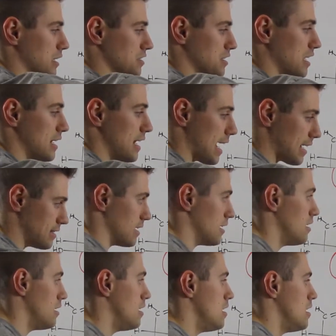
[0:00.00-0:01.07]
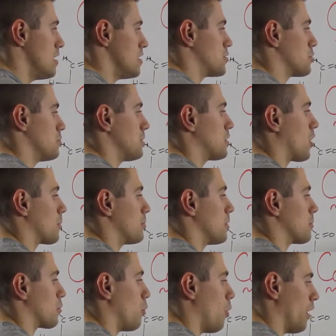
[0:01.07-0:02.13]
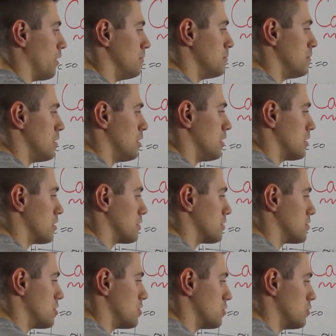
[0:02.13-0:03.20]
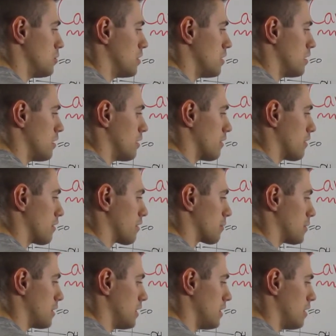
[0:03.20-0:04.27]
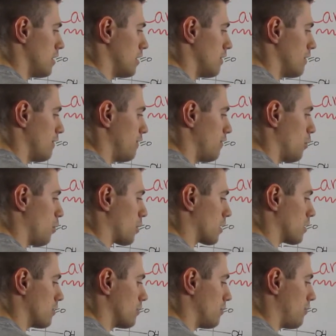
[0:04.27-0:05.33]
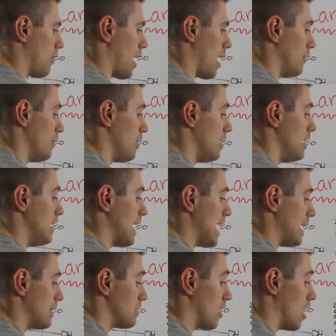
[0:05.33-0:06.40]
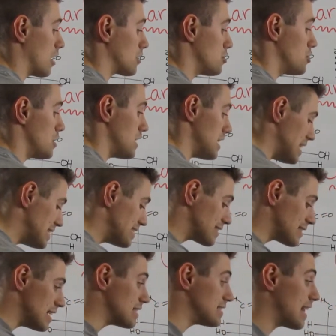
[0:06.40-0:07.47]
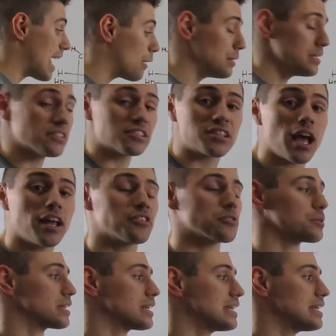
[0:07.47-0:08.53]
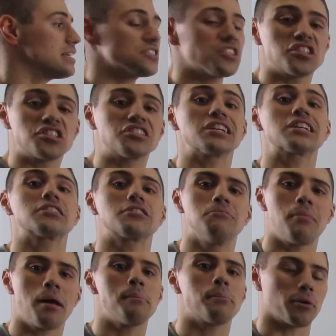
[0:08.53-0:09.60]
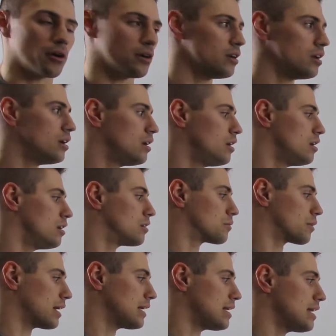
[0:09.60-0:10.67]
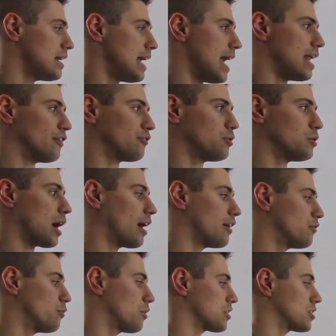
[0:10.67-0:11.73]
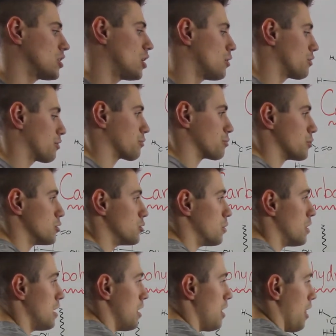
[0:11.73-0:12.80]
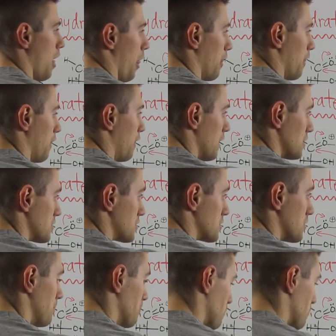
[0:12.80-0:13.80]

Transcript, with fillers: is connected. This would be carbon number 1, 2, 3, 4, 5. And the oxygen is now inside the ring. He's the sixth member, right? And if we kind of want to go through this,